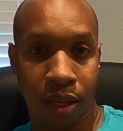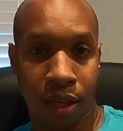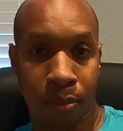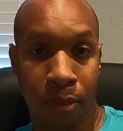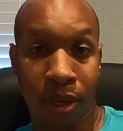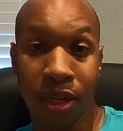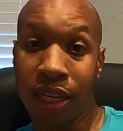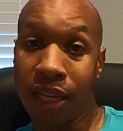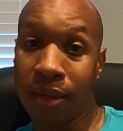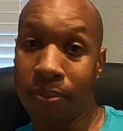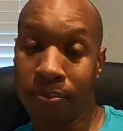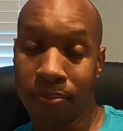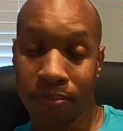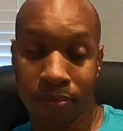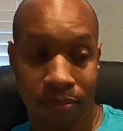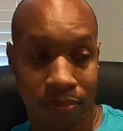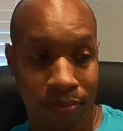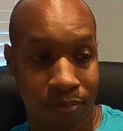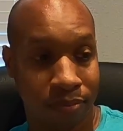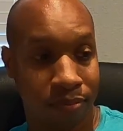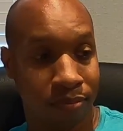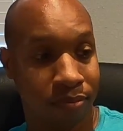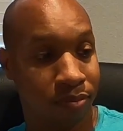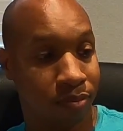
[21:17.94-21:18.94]
Monday.
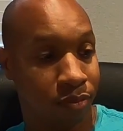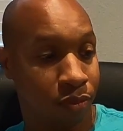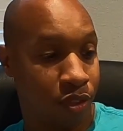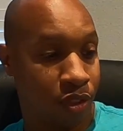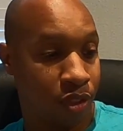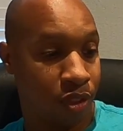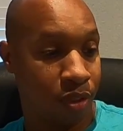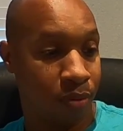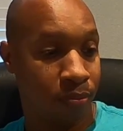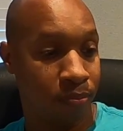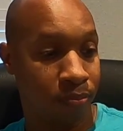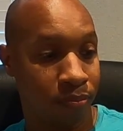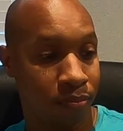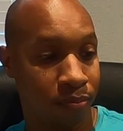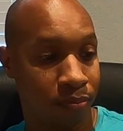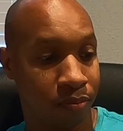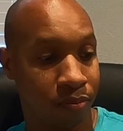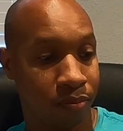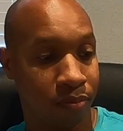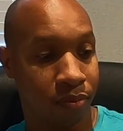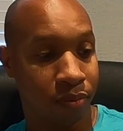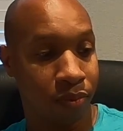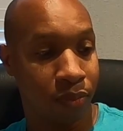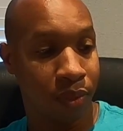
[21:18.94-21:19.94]
So
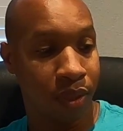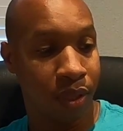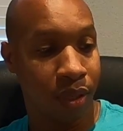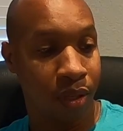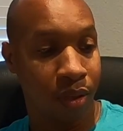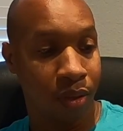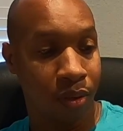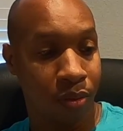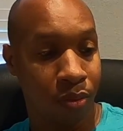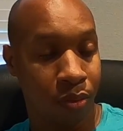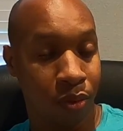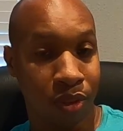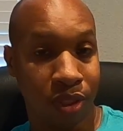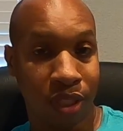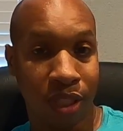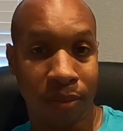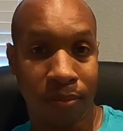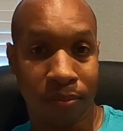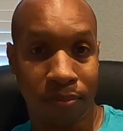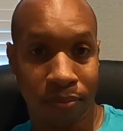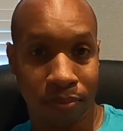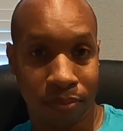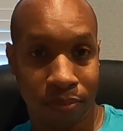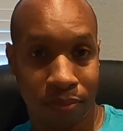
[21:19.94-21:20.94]
we'll see